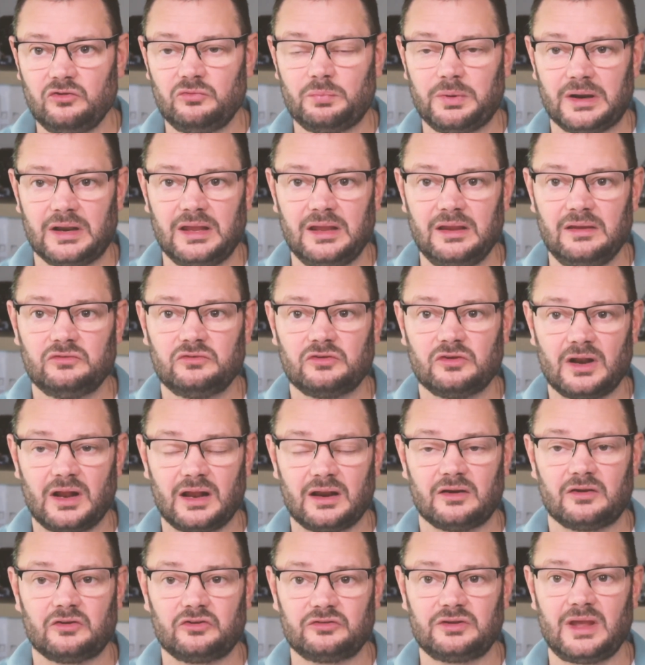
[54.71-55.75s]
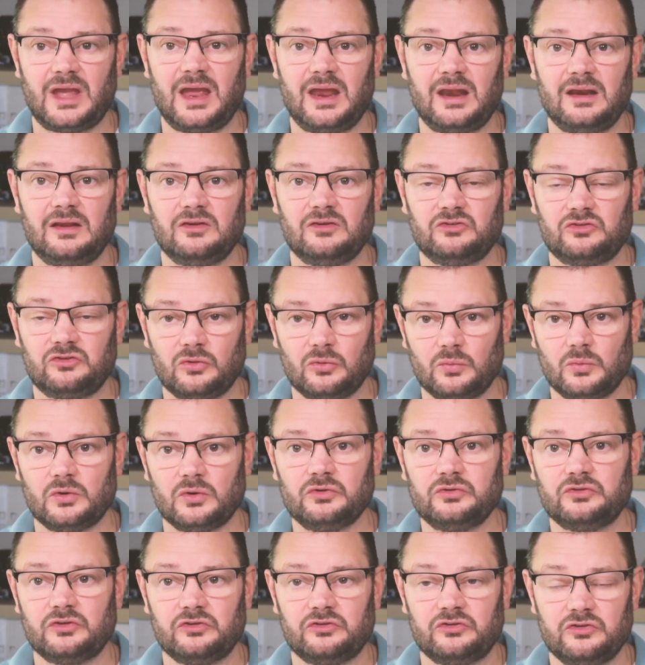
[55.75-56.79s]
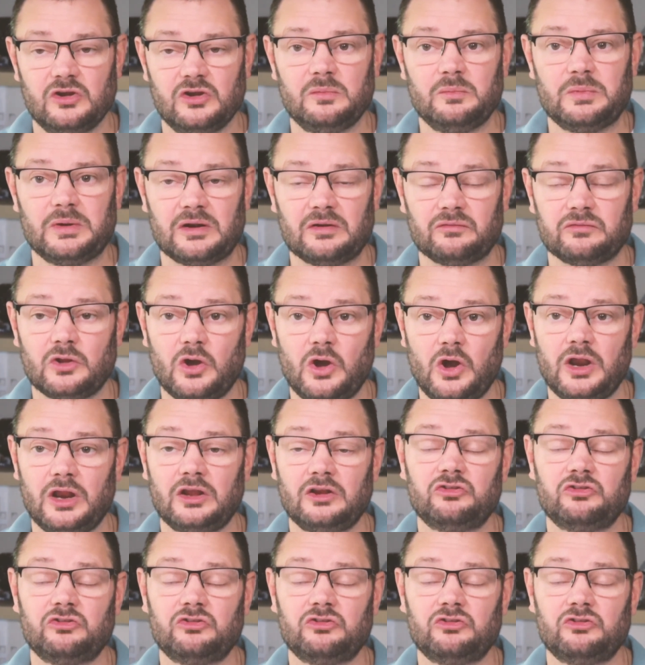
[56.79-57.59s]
beliefs, and understandings towards this new bit of learning,